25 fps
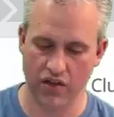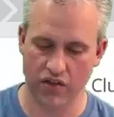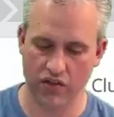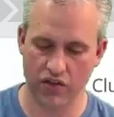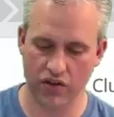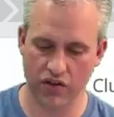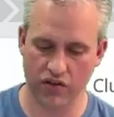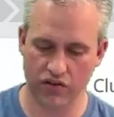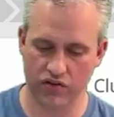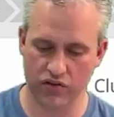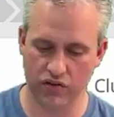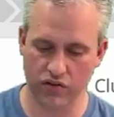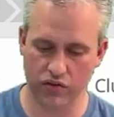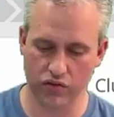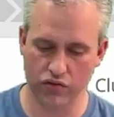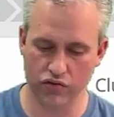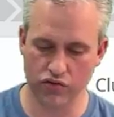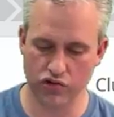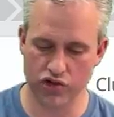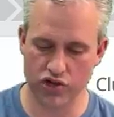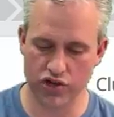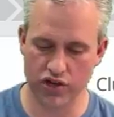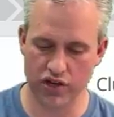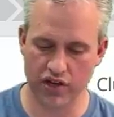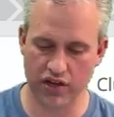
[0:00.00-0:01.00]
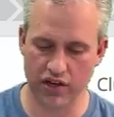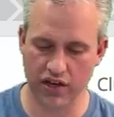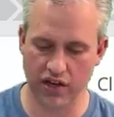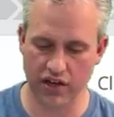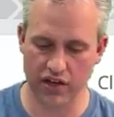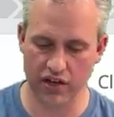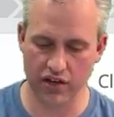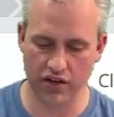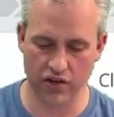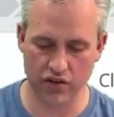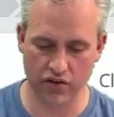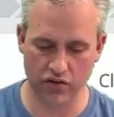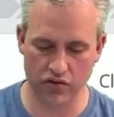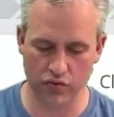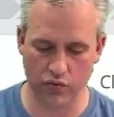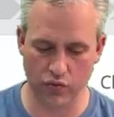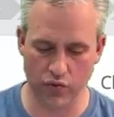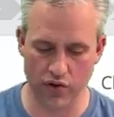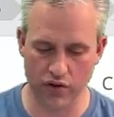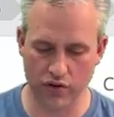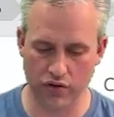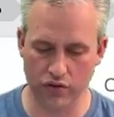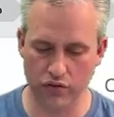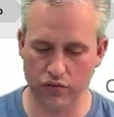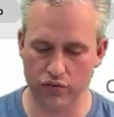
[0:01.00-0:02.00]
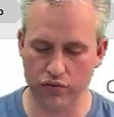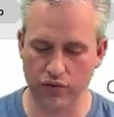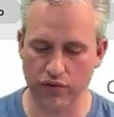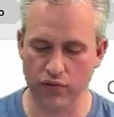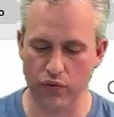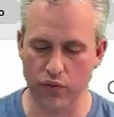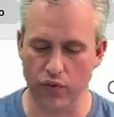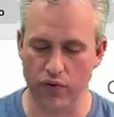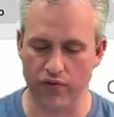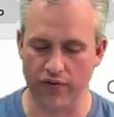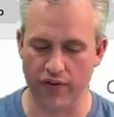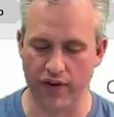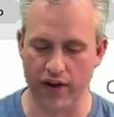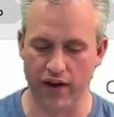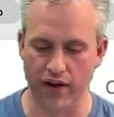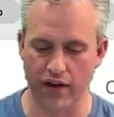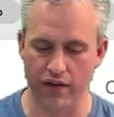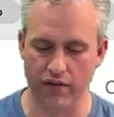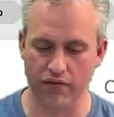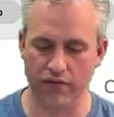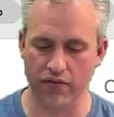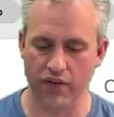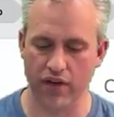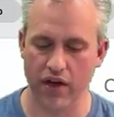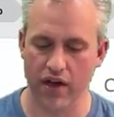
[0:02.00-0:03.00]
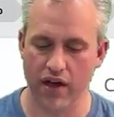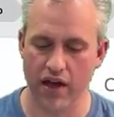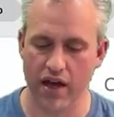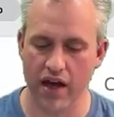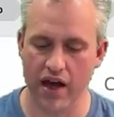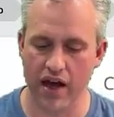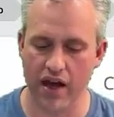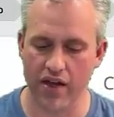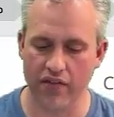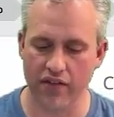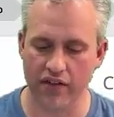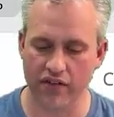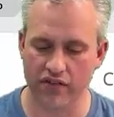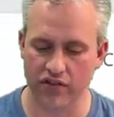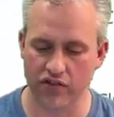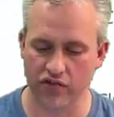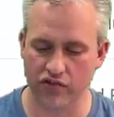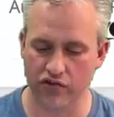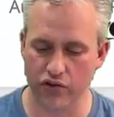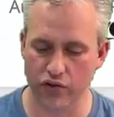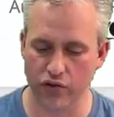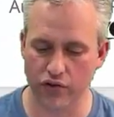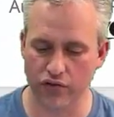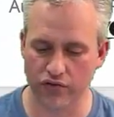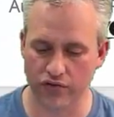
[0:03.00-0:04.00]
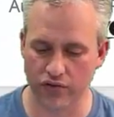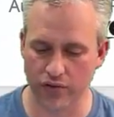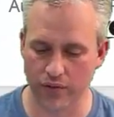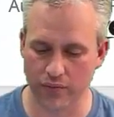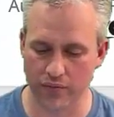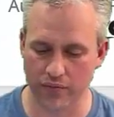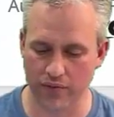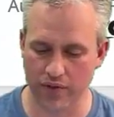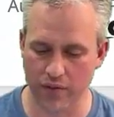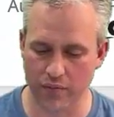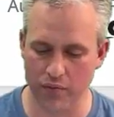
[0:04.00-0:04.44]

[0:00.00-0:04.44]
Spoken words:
the solution is 1, 2, 3, 4, 5. That's a joke from a